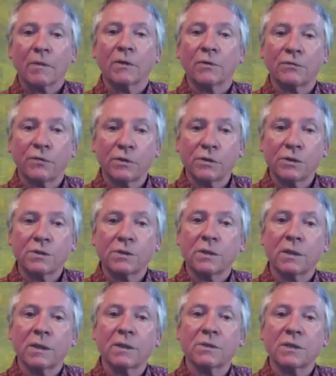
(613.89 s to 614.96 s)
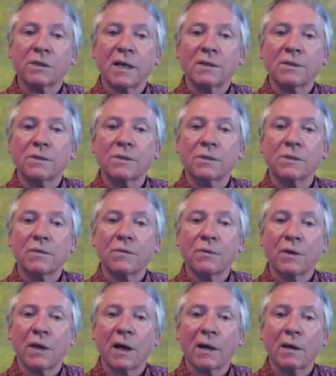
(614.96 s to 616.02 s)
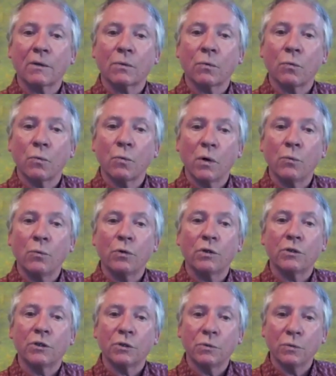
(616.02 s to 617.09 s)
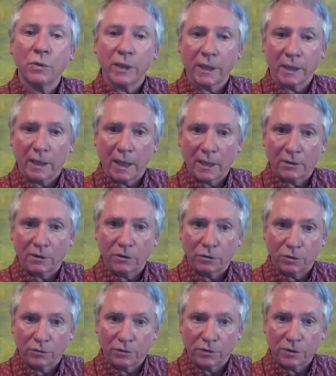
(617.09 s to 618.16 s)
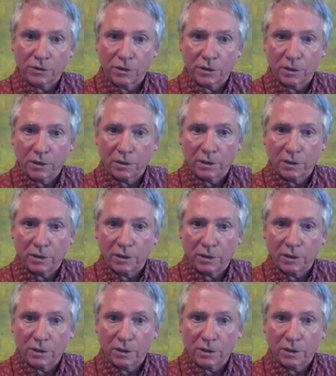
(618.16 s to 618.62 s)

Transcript: The first is that it says that what we're doing at the university,